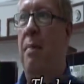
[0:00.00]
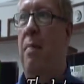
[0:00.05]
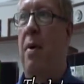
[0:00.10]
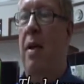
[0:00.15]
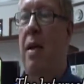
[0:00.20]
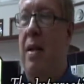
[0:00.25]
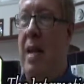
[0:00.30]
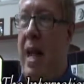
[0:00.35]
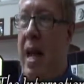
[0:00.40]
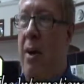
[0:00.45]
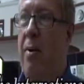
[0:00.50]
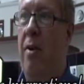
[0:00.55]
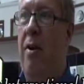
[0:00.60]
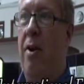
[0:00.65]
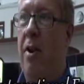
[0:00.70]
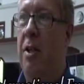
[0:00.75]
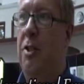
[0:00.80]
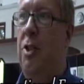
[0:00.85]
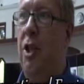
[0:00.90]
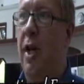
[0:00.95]
But now we've
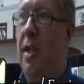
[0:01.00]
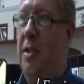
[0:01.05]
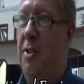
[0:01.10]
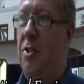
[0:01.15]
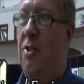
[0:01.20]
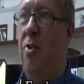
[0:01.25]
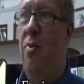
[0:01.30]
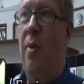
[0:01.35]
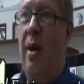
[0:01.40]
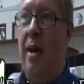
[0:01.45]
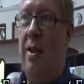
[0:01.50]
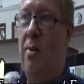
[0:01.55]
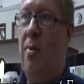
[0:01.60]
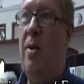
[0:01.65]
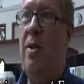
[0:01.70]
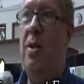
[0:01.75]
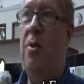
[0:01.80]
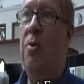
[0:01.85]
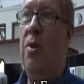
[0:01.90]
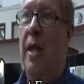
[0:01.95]
got to change the way that
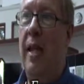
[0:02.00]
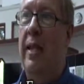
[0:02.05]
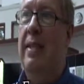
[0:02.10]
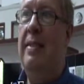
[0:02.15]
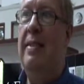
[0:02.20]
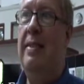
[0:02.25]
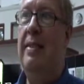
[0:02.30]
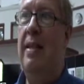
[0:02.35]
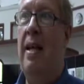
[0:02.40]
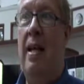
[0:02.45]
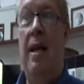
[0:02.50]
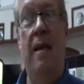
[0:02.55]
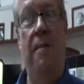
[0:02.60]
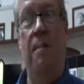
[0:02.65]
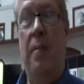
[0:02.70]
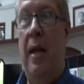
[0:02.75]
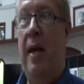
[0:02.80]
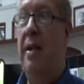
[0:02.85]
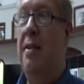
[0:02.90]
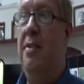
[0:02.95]
we do things
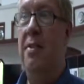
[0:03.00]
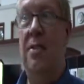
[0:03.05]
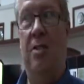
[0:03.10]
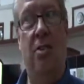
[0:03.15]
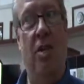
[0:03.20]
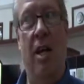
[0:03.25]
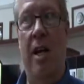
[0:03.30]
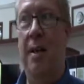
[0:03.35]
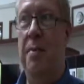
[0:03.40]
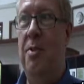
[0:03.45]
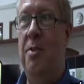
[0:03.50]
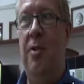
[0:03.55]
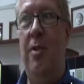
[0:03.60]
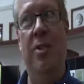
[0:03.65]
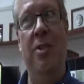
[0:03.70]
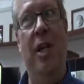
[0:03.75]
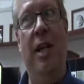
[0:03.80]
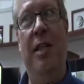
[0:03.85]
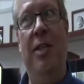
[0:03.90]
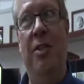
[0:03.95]
because times
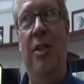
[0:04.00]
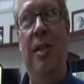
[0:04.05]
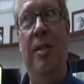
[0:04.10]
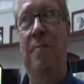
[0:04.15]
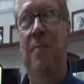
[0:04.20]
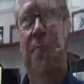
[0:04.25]
are changing.